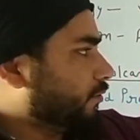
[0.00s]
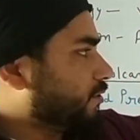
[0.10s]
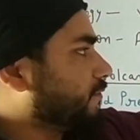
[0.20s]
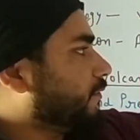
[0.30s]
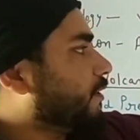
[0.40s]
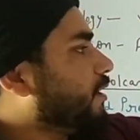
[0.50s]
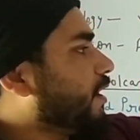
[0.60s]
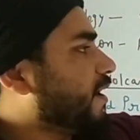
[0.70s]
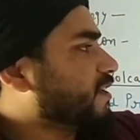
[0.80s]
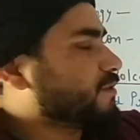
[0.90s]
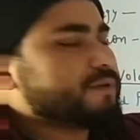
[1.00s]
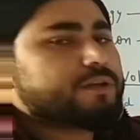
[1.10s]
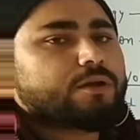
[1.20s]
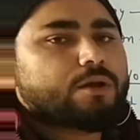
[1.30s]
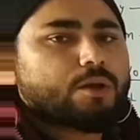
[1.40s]
this word has
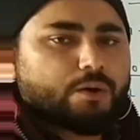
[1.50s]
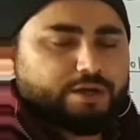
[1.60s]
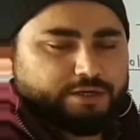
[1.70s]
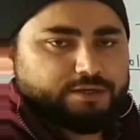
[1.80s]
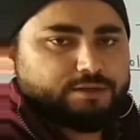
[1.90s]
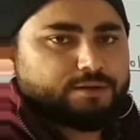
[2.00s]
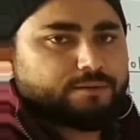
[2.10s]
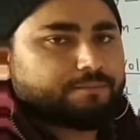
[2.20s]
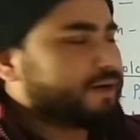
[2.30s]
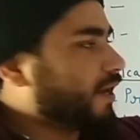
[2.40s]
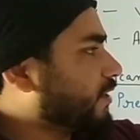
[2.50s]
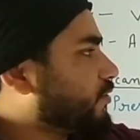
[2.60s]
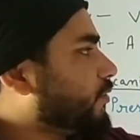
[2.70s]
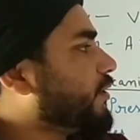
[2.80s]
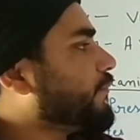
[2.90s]
been coined, but
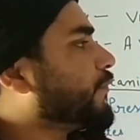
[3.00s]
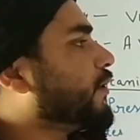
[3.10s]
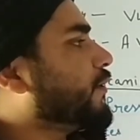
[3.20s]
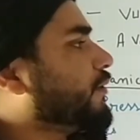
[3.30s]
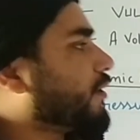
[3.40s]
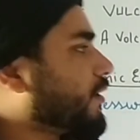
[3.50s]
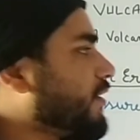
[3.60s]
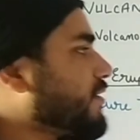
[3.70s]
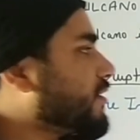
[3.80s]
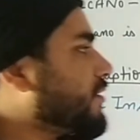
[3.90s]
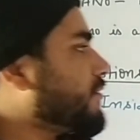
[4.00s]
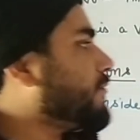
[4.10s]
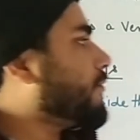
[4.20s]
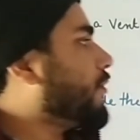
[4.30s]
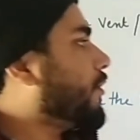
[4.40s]
actually the
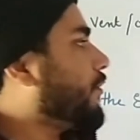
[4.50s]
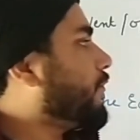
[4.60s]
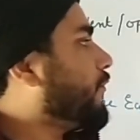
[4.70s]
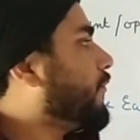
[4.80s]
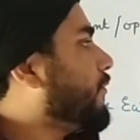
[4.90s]
reason of